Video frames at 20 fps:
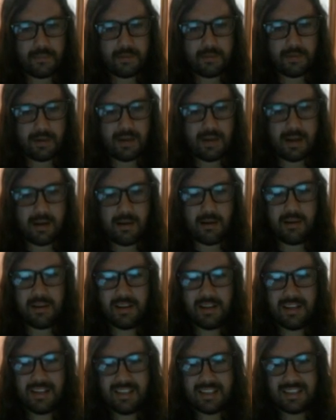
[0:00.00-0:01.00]
Right now,
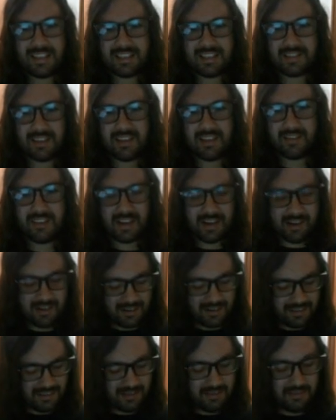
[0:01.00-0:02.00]
this is one of the
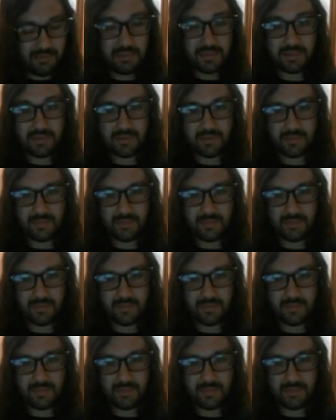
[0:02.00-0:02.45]
costumes.